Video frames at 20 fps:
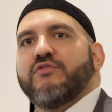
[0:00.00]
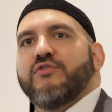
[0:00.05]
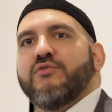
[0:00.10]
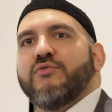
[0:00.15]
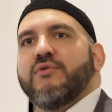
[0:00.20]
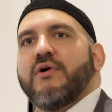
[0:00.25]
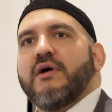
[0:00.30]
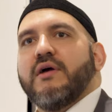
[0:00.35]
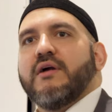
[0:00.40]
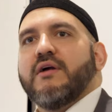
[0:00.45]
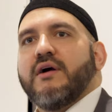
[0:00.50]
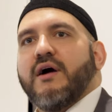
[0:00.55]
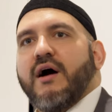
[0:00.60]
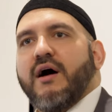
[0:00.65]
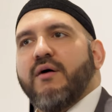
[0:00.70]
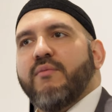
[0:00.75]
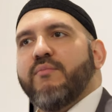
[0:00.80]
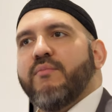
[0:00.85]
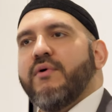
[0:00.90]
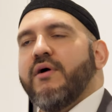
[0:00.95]
to
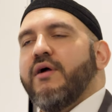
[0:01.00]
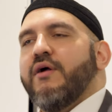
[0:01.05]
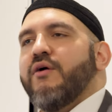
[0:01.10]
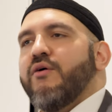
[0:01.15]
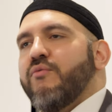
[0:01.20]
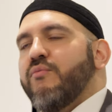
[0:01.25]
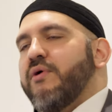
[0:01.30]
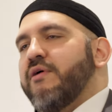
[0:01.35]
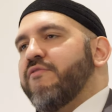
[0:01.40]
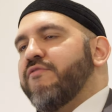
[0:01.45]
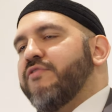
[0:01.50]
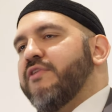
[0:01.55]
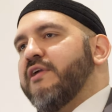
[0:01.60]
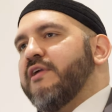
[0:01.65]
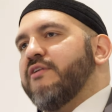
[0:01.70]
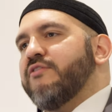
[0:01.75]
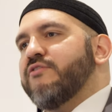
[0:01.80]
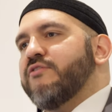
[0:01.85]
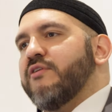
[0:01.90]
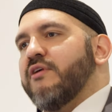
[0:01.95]
come with
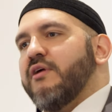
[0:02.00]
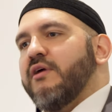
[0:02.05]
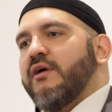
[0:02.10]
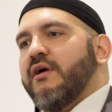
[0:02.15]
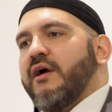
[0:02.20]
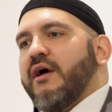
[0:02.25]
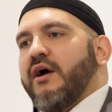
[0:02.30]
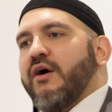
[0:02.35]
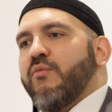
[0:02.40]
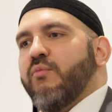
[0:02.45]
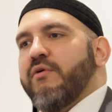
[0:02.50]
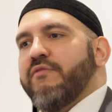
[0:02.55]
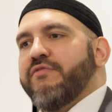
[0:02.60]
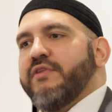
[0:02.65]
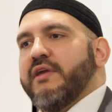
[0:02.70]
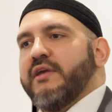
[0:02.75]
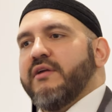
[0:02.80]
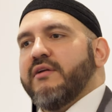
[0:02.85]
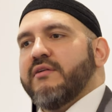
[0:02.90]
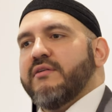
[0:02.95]
these, uh, with
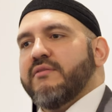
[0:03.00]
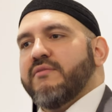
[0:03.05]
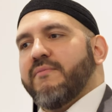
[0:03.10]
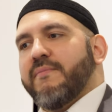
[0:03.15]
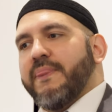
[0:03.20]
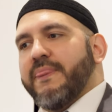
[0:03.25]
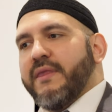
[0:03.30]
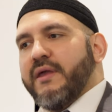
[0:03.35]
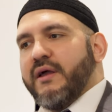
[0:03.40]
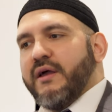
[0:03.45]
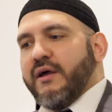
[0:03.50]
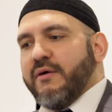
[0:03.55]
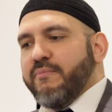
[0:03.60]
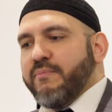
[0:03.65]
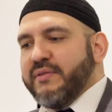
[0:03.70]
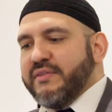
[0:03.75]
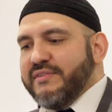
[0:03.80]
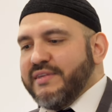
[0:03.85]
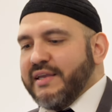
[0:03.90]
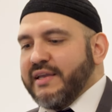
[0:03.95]
the uh,
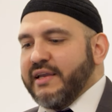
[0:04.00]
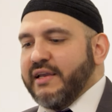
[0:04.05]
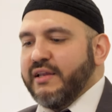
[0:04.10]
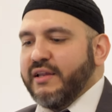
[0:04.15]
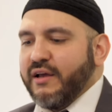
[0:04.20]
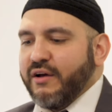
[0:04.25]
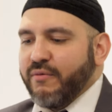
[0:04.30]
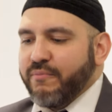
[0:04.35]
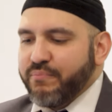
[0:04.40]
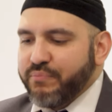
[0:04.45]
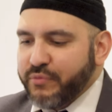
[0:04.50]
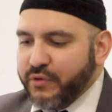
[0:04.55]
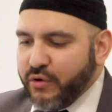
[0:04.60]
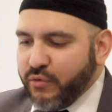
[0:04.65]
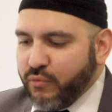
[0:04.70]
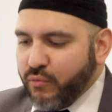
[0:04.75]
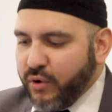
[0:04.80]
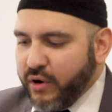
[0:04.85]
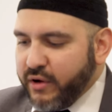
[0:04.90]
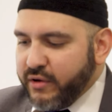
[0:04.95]
particular
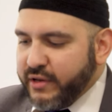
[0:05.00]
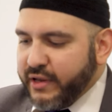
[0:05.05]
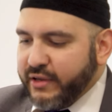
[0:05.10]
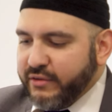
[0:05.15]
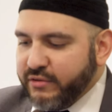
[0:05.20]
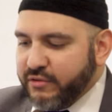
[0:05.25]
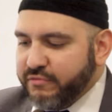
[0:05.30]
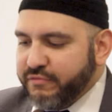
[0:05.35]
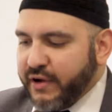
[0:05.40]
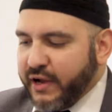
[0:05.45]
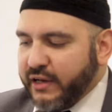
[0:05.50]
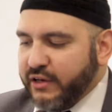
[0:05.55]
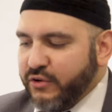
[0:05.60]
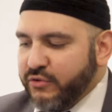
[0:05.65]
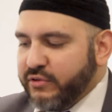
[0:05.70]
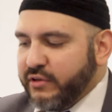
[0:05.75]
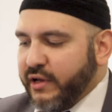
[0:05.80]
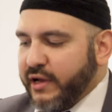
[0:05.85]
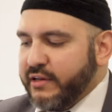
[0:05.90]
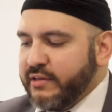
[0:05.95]
wordings and
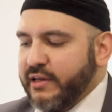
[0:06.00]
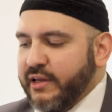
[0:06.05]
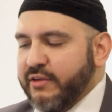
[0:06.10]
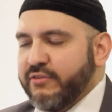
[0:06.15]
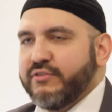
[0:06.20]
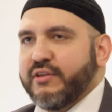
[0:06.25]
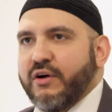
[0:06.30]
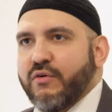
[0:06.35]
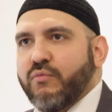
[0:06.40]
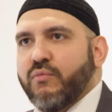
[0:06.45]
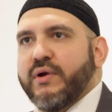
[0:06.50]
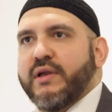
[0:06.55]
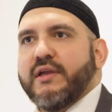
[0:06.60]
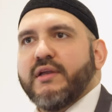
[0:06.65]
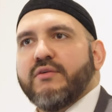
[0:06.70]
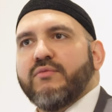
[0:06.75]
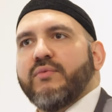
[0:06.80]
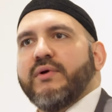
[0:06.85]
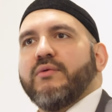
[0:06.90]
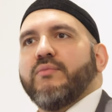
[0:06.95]
values and ideas that
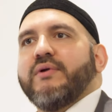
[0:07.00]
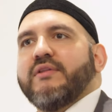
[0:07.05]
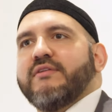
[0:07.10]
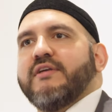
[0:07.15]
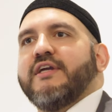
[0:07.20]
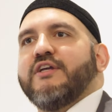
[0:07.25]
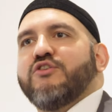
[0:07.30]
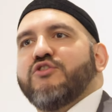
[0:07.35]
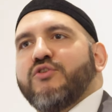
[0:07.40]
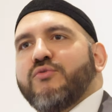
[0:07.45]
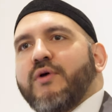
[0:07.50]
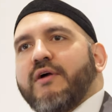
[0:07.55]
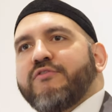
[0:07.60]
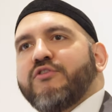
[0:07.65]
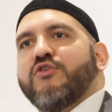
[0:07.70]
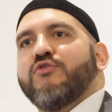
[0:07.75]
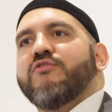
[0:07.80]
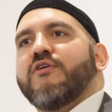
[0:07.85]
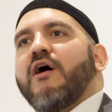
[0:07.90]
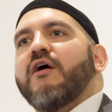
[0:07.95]
we, we, we, teach you. We have
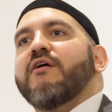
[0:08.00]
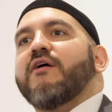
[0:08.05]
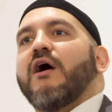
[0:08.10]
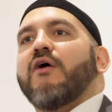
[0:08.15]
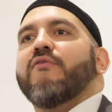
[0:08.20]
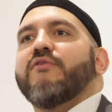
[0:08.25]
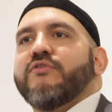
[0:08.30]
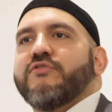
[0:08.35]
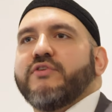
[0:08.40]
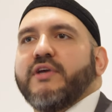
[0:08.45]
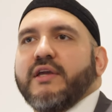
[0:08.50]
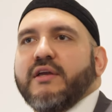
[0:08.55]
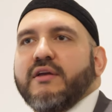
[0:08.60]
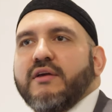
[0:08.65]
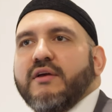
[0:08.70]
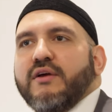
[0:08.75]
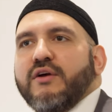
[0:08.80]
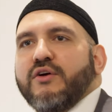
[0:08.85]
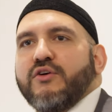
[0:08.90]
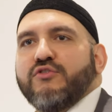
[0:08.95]
to use our currency
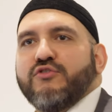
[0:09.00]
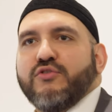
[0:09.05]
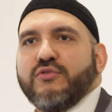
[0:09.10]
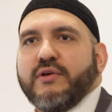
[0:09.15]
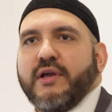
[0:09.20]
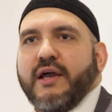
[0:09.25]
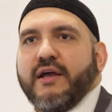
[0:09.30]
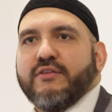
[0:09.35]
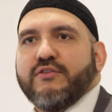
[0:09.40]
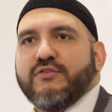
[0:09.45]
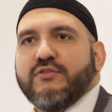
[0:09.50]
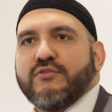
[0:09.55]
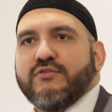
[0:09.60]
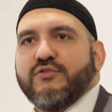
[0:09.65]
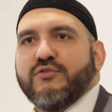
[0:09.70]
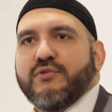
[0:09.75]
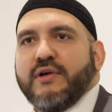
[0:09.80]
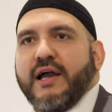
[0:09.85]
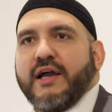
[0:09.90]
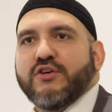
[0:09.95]
to get,
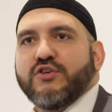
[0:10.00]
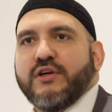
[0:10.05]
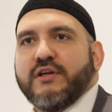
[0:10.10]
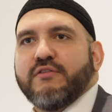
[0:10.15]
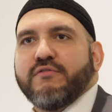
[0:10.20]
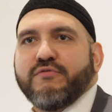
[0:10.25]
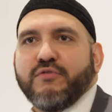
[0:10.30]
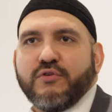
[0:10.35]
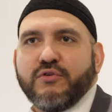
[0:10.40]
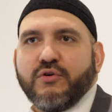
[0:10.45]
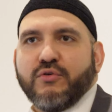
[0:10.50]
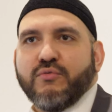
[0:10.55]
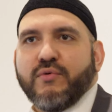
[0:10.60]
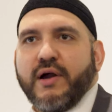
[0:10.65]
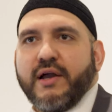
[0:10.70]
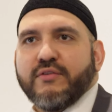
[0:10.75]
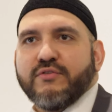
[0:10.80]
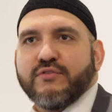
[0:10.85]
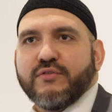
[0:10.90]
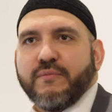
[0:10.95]
to cash in for your
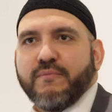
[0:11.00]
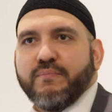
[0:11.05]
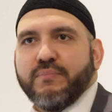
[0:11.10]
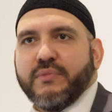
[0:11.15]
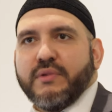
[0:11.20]
rights.